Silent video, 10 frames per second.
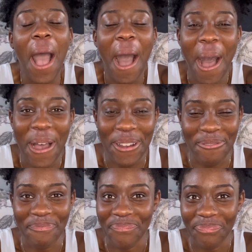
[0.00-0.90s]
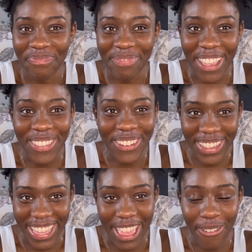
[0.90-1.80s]
Um, so
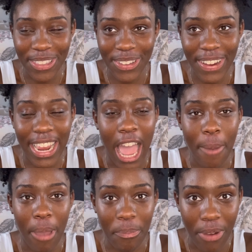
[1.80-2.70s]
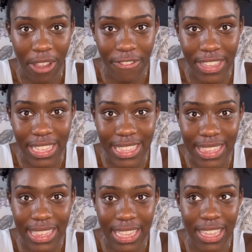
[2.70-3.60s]
yeah, that was great. I had my
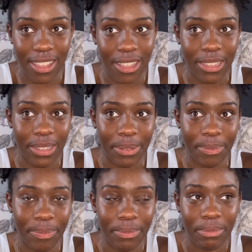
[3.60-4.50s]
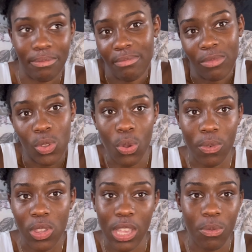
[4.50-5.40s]
breakfast. Um, so it
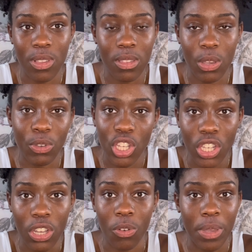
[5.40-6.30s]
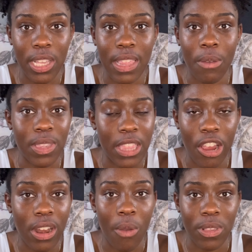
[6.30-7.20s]
was, it was, it was chill because I was
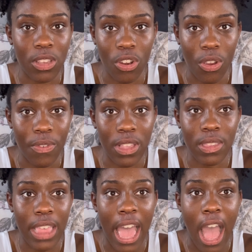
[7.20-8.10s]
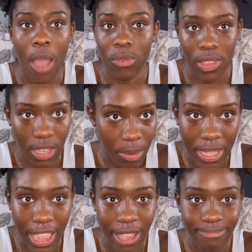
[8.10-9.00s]
there and I wasn't nervous that I was going to
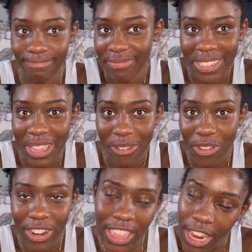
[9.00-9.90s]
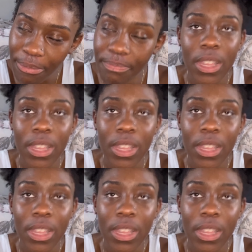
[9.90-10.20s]
be late because I was already there.